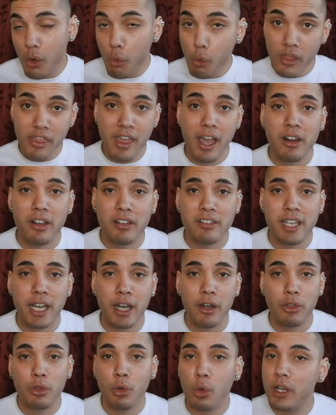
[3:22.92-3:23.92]
Without a
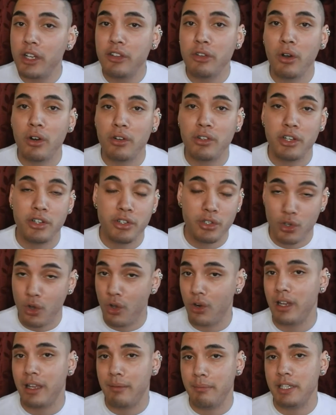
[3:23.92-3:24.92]
doubt. Naughty Dog did
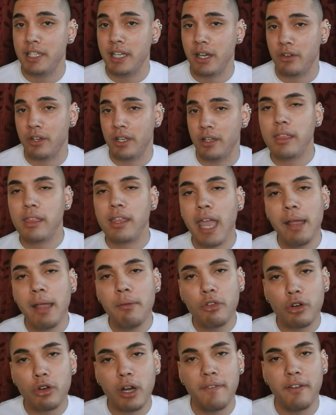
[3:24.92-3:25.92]
not let me down here. The
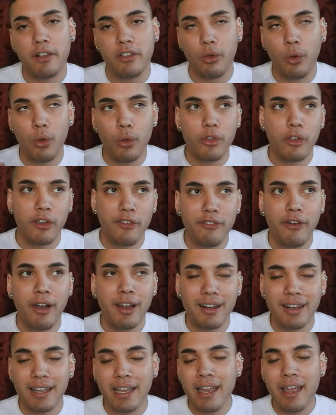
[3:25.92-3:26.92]
game's graphics also,
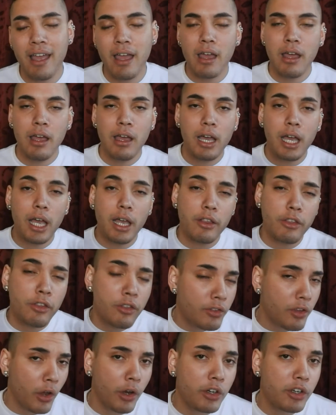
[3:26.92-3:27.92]
finally, are
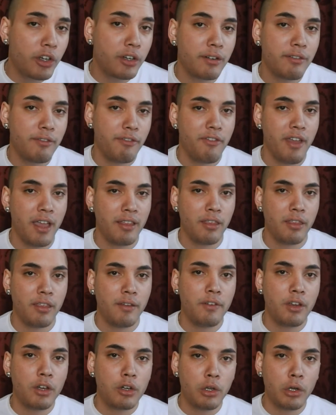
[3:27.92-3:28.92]
so good in fact that
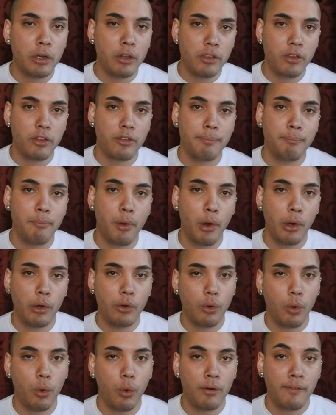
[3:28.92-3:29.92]
they've included this
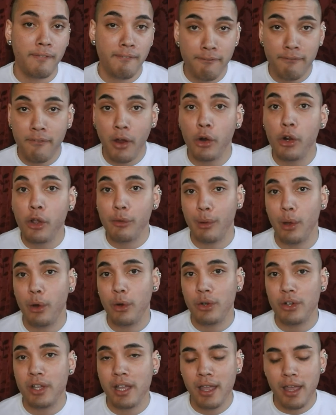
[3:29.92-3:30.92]
mode called Photo
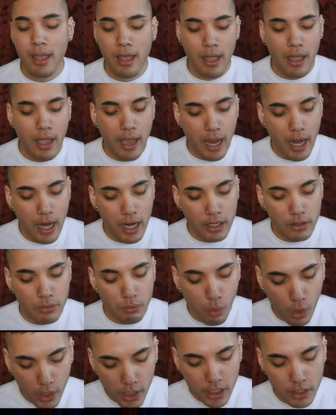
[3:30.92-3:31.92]
Mode. And
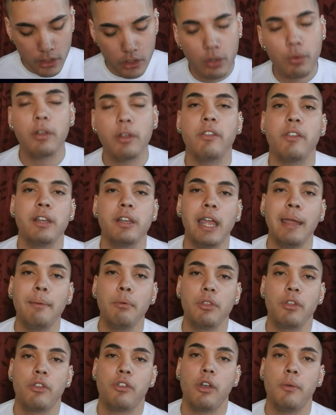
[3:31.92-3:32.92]
what you can do is
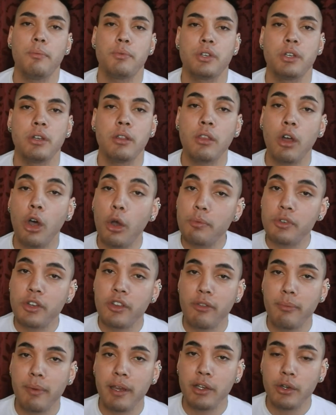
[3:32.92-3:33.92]
enable this option in the
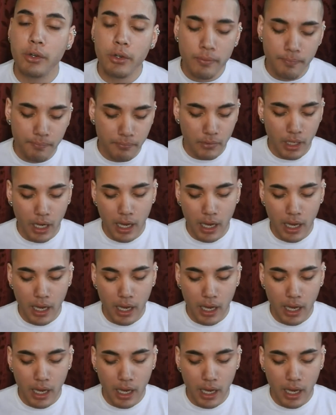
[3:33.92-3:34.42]
options menu.